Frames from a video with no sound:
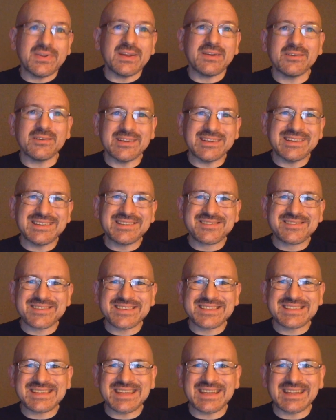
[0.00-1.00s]
very
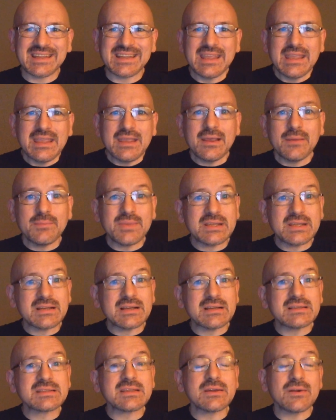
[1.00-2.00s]
interesting
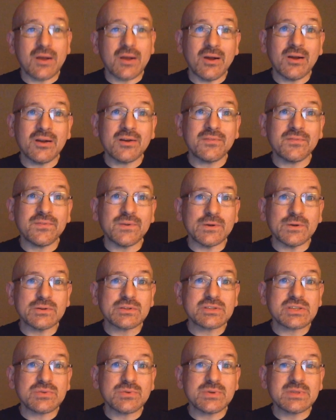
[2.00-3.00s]
because there are
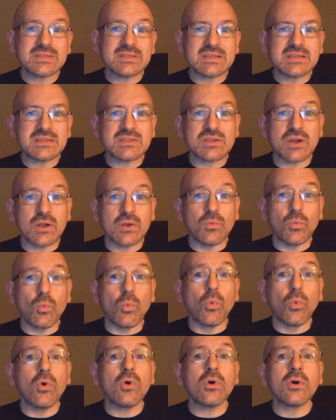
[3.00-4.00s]
folks who insist
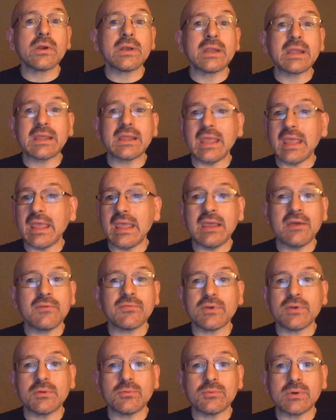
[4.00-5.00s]
on warning
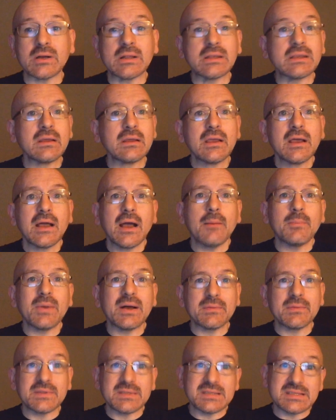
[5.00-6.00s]
everyone
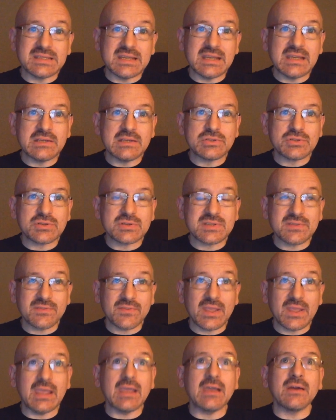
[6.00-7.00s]
about the dangers of
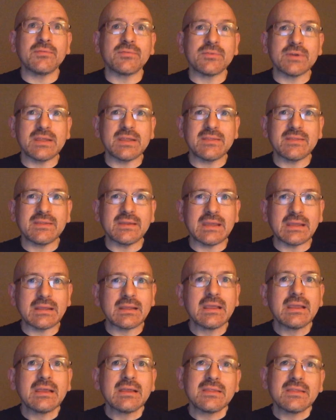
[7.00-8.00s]

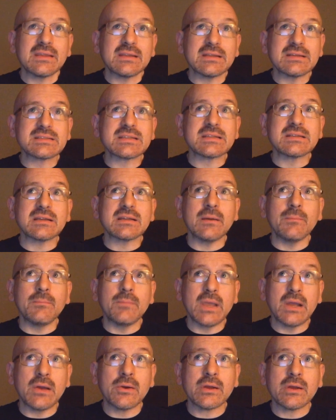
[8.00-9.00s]
everything that isn't
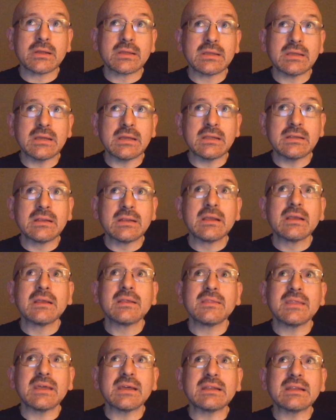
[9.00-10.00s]
American,
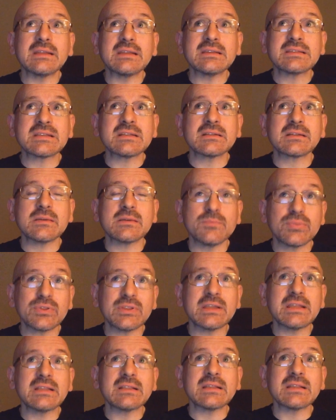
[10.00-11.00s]
that isn't
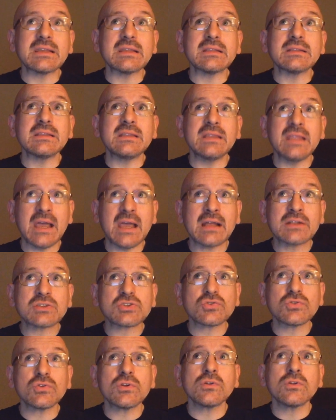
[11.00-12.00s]
completely
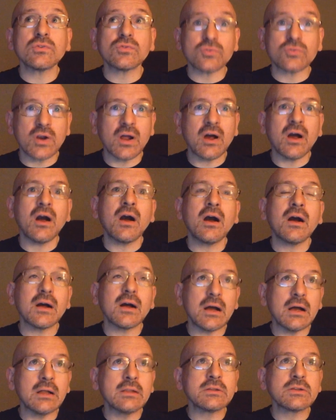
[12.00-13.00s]
natural,
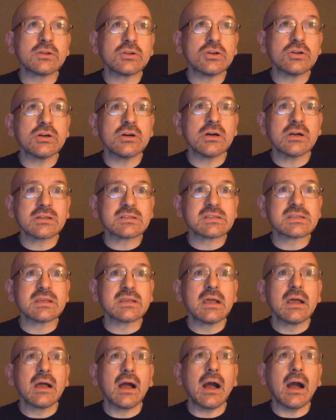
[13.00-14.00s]
raw,
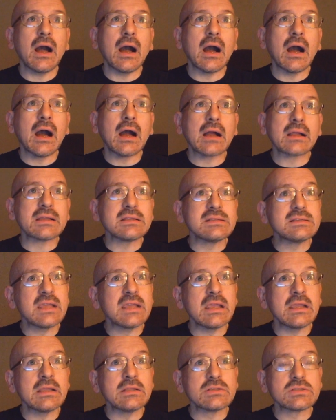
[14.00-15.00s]
uncooked, uh,
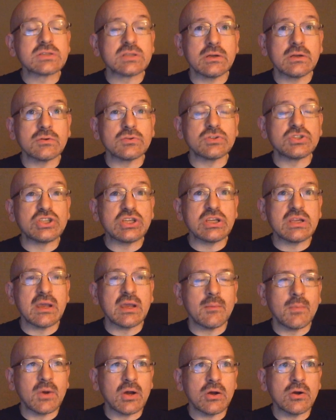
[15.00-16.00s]
contains no
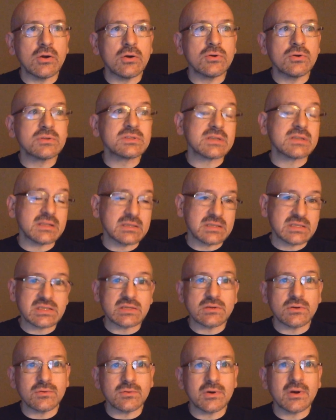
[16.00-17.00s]
GMOs, and
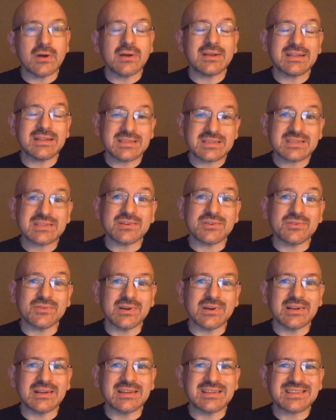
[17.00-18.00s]
so on and so
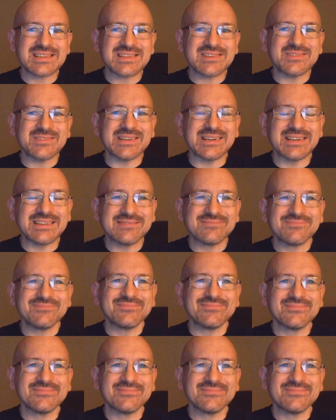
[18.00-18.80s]
on and so on